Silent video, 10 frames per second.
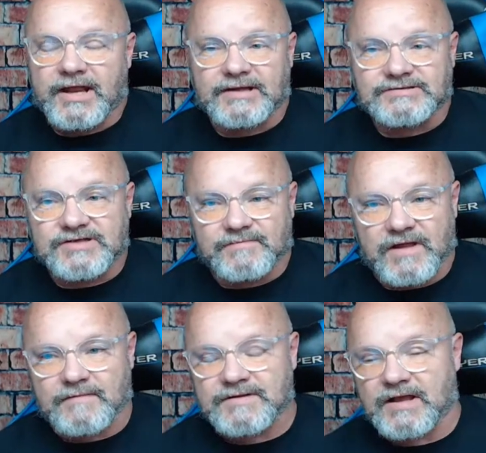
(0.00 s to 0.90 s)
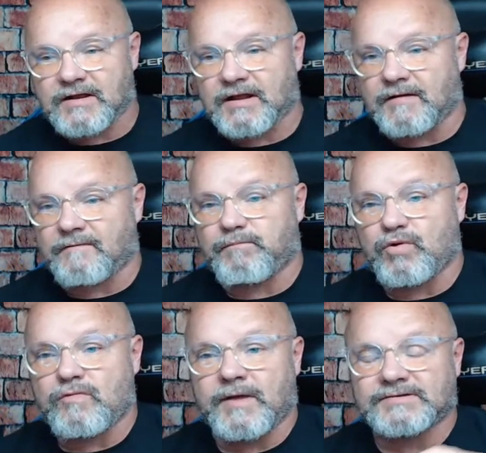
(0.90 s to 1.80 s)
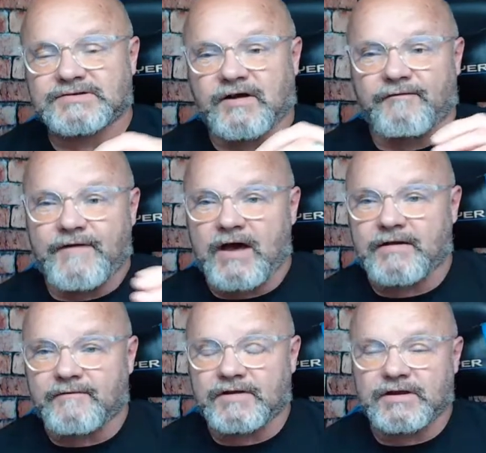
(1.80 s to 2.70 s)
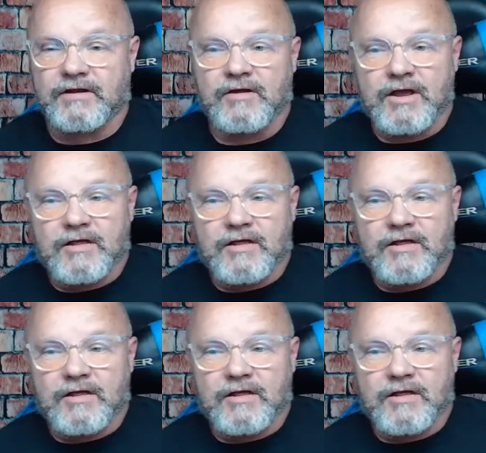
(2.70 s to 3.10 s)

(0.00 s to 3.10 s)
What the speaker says: And sometimes I got to pull myself out of it.